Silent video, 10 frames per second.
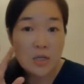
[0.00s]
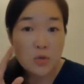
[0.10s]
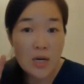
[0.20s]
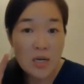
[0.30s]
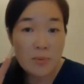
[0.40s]

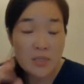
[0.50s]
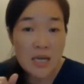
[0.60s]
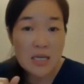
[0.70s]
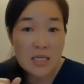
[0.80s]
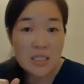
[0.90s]
20%
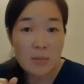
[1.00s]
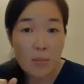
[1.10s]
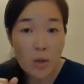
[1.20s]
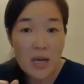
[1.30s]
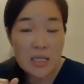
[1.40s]
is the
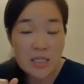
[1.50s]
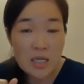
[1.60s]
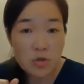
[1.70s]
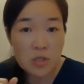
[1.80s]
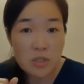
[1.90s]

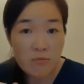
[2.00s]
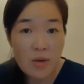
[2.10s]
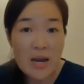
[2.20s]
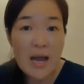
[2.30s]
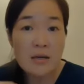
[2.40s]

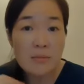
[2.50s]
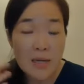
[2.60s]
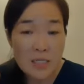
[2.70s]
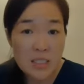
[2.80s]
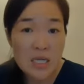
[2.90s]
polyunsaturated fat
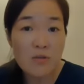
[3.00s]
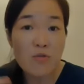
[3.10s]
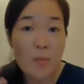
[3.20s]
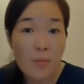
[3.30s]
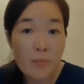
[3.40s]
and must take
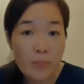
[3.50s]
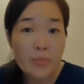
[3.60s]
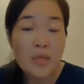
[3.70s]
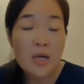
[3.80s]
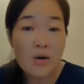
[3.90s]
from
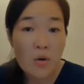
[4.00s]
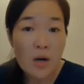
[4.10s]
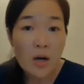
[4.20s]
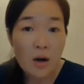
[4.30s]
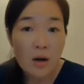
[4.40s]
the
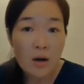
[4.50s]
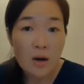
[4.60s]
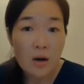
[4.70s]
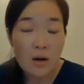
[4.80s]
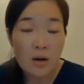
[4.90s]

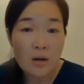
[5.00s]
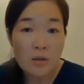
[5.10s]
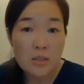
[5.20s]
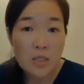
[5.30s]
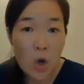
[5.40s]
uh,
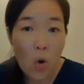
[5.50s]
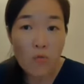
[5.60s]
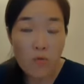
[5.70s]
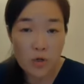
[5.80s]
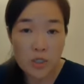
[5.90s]
whole
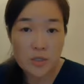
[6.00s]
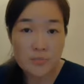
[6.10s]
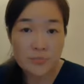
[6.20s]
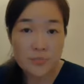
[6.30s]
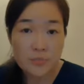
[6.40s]
food.
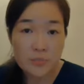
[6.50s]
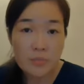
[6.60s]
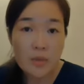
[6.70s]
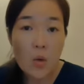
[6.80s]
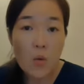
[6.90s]

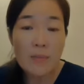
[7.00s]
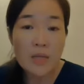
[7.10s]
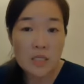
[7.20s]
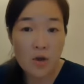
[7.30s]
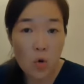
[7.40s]
I mean
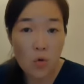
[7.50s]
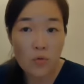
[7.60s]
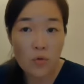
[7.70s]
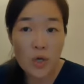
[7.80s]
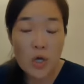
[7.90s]
the whole
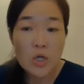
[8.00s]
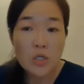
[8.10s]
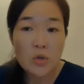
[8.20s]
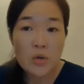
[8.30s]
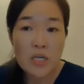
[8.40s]
food.
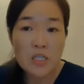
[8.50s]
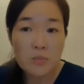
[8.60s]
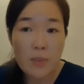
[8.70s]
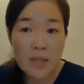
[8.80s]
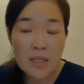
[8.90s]
So it's
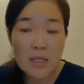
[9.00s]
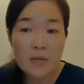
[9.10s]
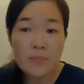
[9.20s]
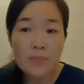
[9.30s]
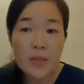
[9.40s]

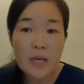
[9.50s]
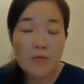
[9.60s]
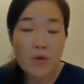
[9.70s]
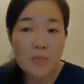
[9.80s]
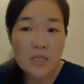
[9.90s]
better
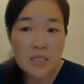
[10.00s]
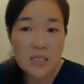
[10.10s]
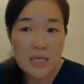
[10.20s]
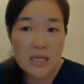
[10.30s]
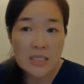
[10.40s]
from the
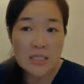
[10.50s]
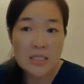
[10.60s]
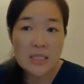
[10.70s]
studies